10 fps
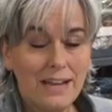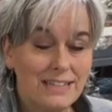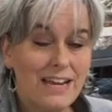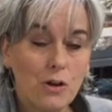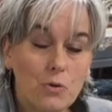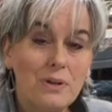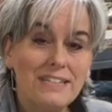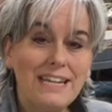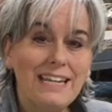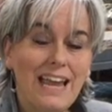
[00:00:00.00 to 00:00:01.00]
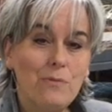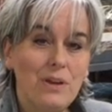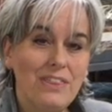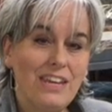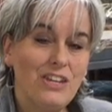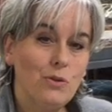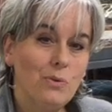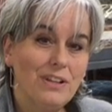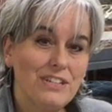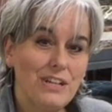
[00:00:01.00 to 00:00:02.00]
rag style quilting, and we think you
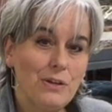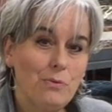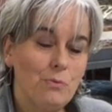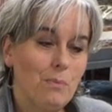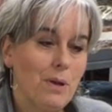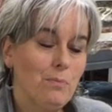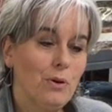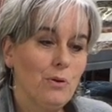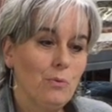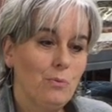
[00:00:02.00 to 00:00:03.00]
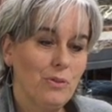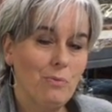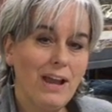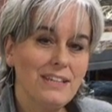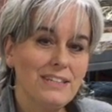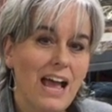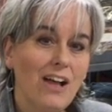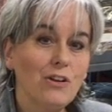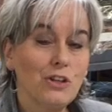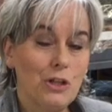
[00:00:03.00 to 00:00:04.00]
will too. Remember, with rag
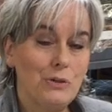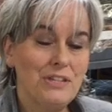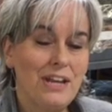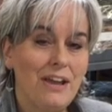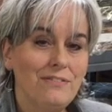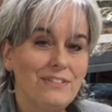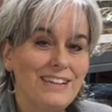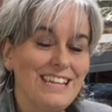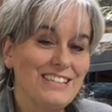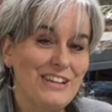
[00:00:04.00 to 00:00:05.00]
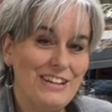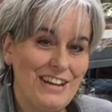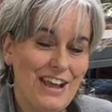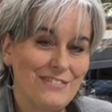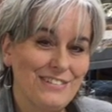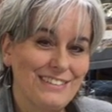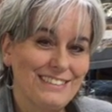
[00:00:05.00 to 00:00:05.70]
style, close enough is good enough.